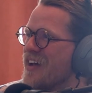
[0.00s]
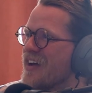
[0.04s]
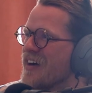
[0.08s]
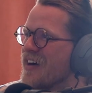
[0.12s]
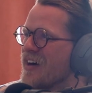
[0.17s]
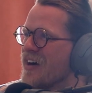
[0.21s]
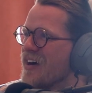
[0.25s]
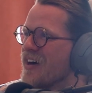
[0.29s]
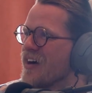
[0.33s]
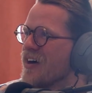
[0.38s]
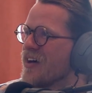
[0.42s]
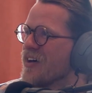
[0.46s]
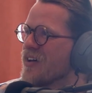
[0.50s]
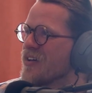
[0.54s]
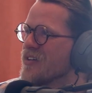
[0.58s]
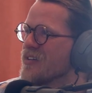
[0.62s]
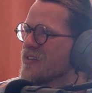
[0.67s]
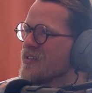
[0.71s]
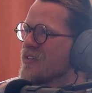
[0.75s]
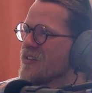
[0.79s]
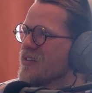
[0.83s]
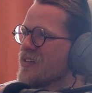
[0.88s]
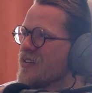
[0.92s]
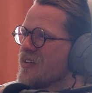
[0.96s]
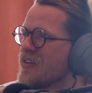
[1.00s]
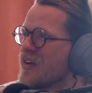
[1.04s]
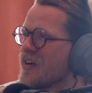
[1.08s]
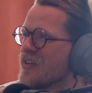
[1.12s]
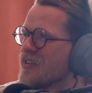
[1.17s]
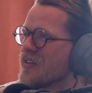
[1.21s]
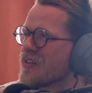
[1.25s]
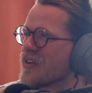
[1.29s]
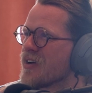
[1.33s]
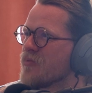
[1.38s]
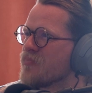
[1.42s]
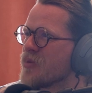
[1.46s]
I
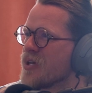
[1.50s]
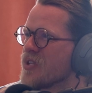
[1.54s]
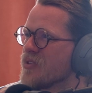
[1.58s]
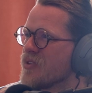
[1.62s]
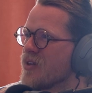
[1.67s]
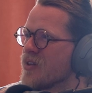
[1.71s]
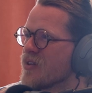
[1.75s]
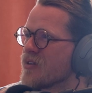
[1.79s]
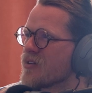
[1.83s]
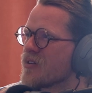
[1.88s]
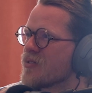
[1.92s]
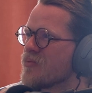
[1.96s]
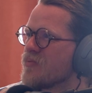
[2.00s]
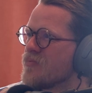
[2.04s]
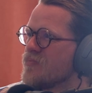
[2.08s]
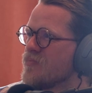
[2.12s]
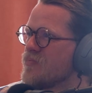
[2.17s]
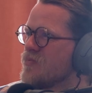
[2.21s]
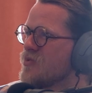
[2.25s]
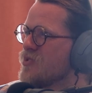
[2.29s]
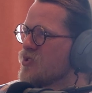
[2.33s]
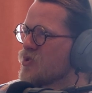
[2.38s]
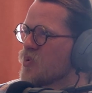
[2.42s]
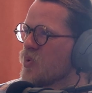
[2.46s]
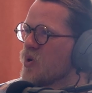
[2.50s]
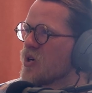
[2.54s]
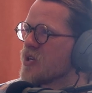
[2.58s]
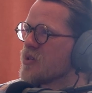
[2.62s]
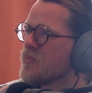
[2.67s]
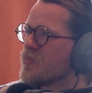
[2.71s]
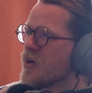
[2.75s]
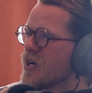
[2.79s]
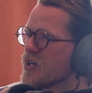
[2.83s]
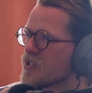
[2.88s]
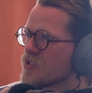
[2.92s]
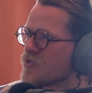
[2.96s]
think I made like
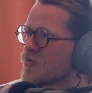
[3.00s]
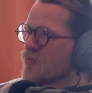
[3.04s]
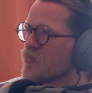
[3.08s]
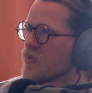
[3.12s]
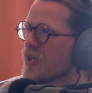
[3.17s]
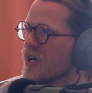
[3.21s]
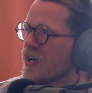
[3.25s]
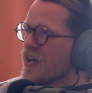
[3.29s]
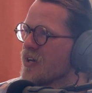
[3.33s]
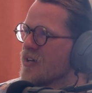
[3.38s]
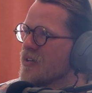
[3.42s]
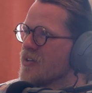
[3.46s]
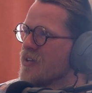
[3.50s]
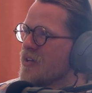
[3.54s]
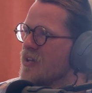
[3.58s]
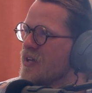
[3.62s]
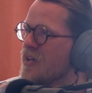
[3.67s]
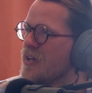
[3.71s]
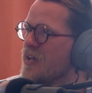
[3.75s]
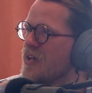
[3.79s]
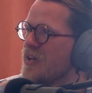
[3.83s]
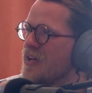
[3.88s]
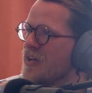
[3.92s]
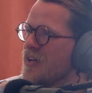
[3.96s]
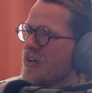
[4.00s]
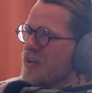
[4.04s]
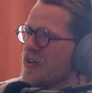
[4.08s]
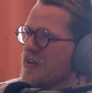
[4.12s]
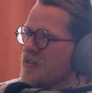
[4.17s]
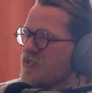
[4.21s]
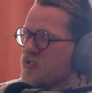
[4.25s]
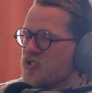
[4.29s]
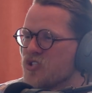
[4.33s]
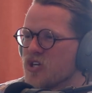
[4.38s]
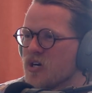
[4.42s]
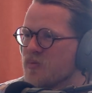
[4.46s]
$20 from that.
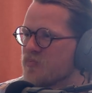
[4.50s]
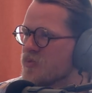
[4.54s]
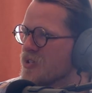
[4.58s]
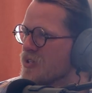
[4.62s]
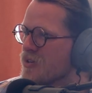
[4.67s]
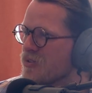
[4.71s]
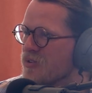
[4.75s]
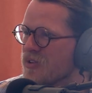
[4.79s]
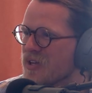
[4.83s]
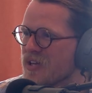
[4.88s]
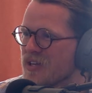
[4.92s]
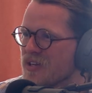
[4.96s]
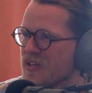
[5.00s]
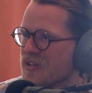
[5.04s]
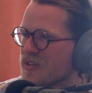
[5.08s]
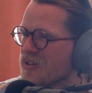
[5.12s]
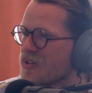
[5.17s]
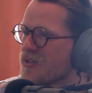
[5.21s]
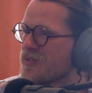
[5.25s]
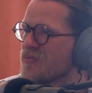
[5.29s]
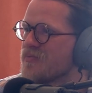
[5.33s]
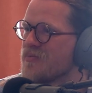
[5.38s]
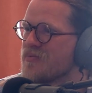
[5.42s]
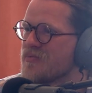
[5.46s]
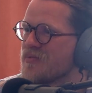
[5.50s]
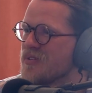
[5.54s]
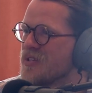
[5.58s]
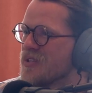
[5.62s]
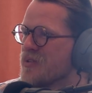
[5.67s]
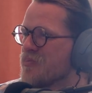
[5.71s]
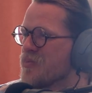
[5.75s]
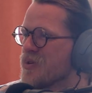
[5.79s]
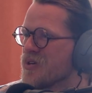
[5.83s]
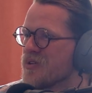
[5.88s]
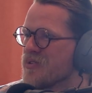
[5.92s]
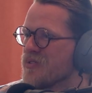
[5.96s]
Jumped in a lake in the
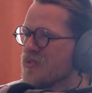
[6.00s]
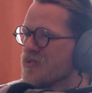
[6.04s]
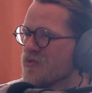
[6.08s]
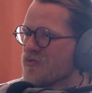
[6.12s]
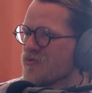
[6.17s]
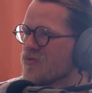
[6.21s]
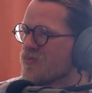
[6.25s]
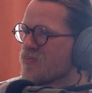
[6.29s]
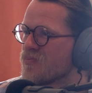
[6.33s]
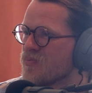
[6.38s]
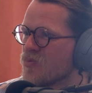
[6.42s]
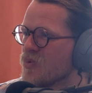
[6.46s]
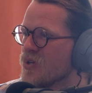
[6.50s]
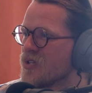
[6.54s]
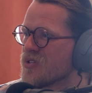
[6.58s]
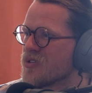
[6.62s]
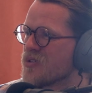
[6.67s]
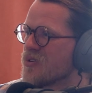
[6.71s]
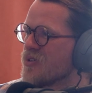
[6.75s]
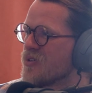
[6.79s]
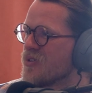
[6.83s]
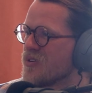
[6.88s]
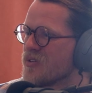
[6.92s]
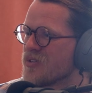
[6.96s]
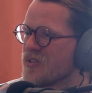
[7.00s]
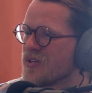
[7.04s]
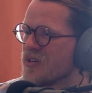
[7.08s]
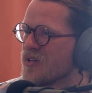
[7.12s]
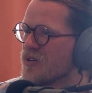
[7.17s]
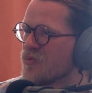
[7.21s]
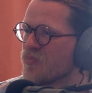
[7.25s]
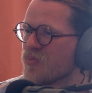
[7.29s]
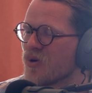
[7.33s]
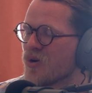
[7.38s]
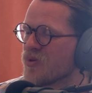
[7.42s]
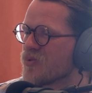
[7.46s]
middle of winter,
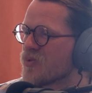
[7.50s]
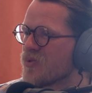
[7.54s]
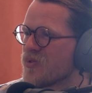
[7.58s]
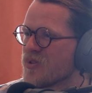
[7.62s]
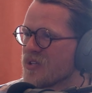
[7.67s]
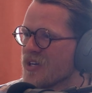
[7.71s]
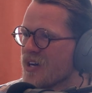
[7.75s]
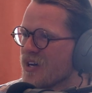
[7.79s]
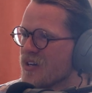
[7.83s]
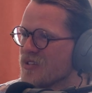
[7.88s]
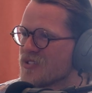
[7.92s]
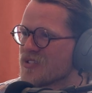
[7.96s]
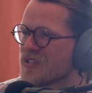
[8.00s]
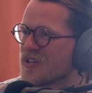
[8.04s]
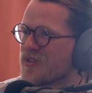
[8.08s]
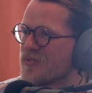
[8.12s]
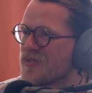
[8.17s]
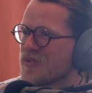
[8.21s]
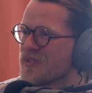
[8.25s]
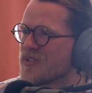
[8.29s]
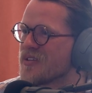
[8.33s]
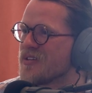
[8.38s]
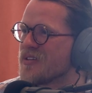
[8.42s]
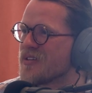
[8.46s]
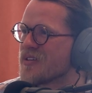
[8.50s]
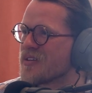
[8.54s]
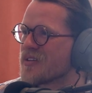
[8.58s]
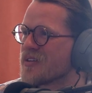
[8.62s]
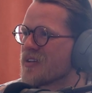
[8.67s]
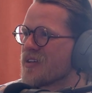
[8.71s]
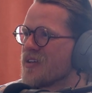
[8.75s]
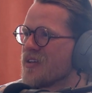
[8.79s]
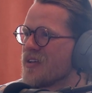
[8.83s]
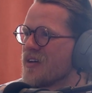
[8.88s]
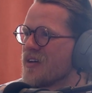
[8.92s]
broke through the ice and everything.